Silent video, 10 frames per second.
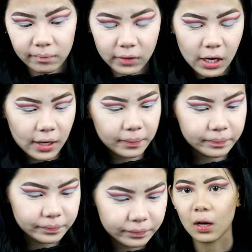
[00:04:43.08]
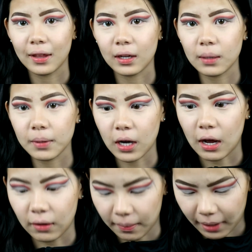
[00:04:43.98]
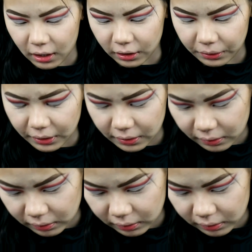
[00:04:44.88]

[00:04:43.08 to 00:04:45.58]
Okay. I think I'm gonna outline my cut crease.